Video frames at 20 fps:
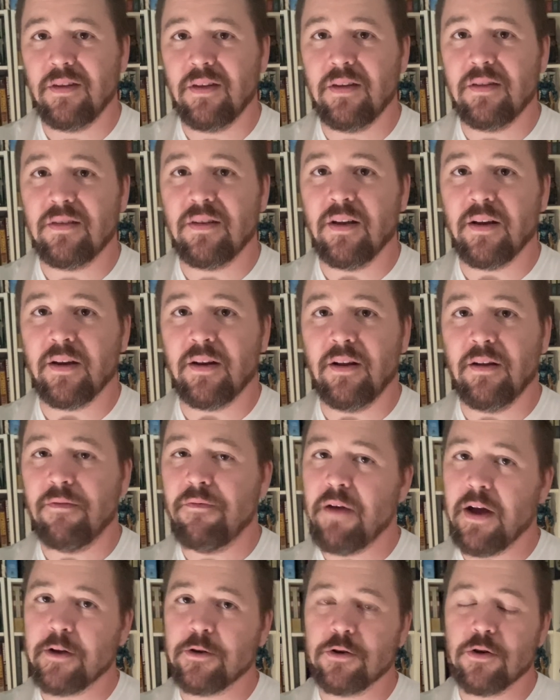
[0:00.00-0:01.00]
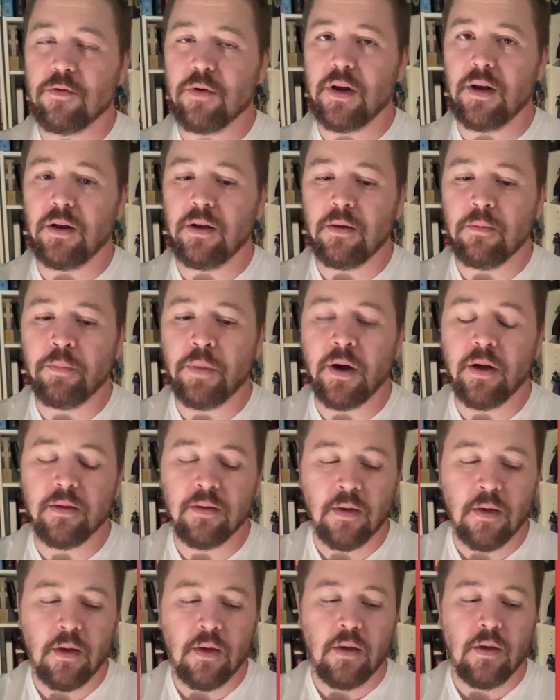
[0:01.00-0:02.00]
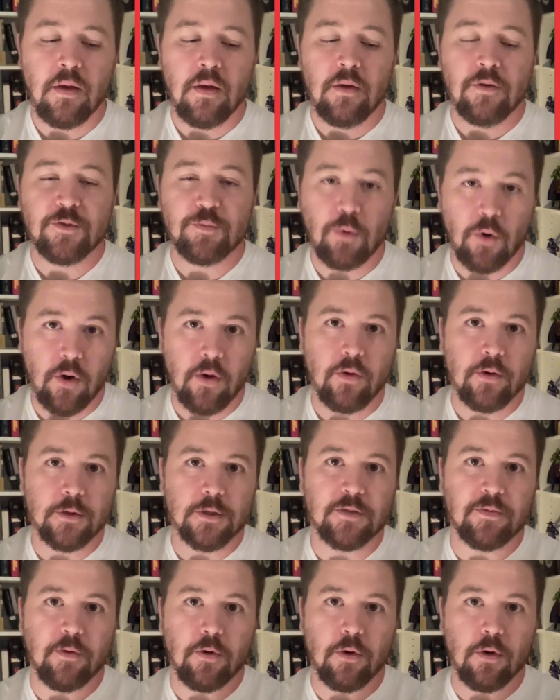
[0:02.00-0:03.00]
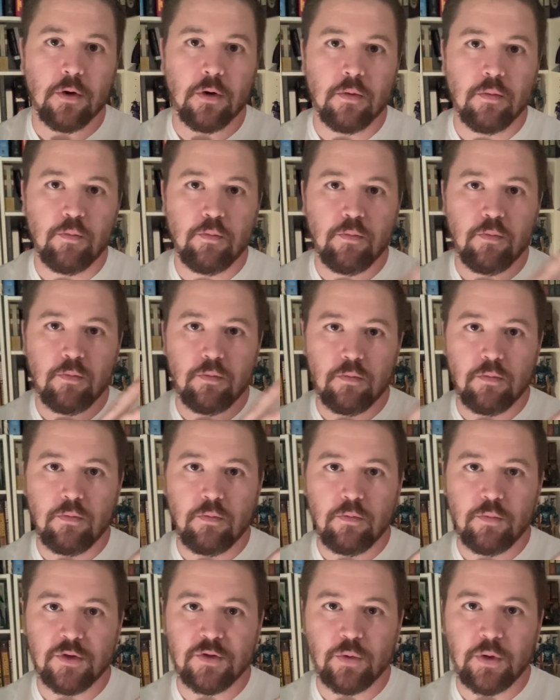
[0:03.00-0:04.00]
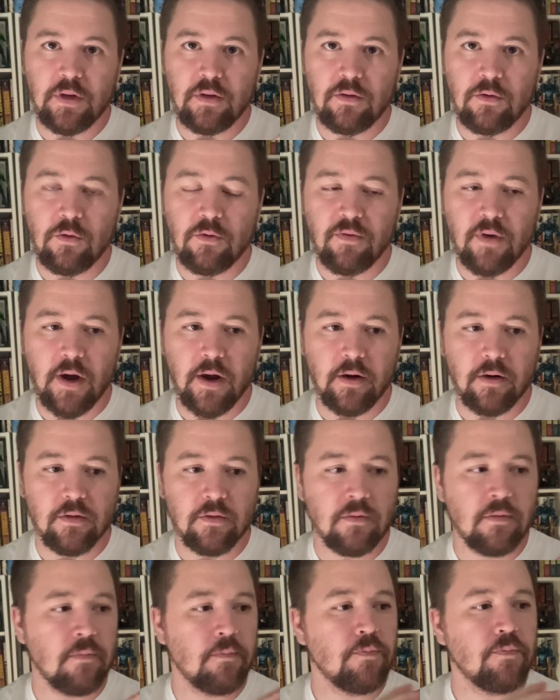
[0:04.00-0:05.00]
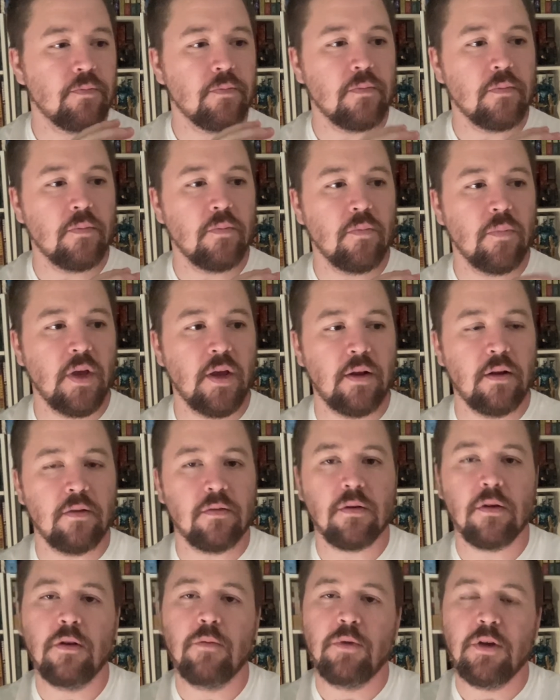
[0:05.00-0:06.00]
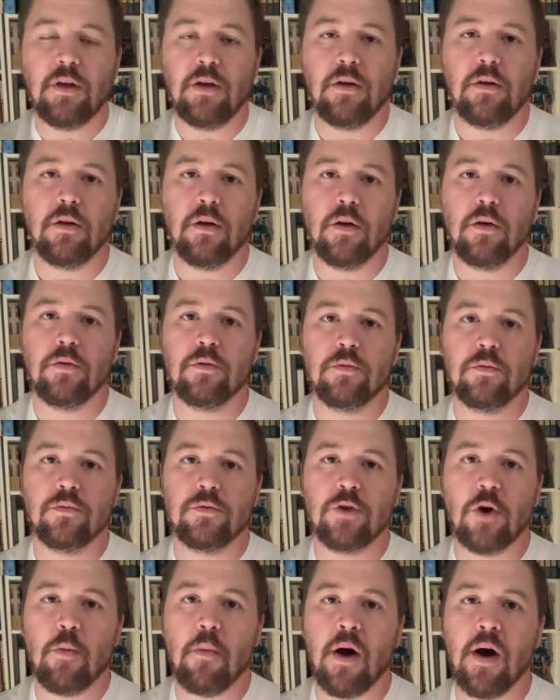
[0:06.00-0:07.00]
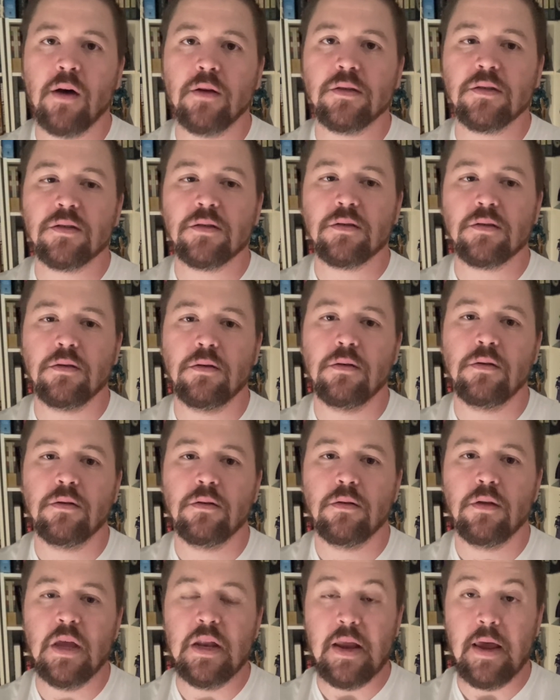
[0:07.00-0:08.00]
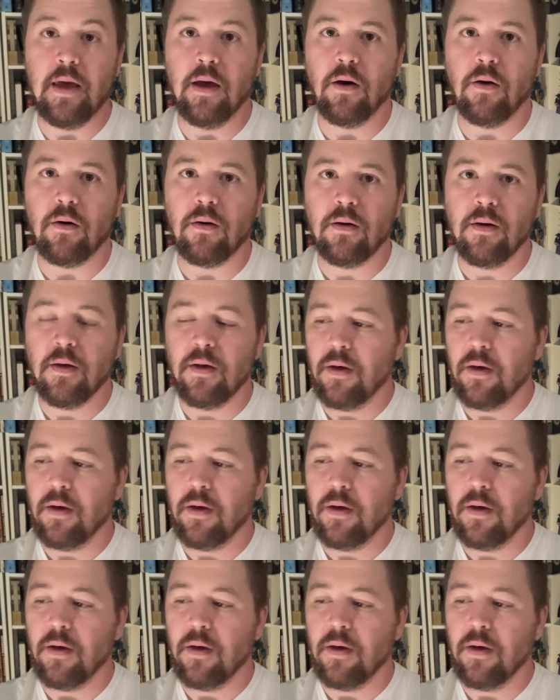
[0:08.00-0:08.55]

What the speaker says: It's not going to affect your reading, but spoilers for Between Two Fires. It is going to be Tomas in hell.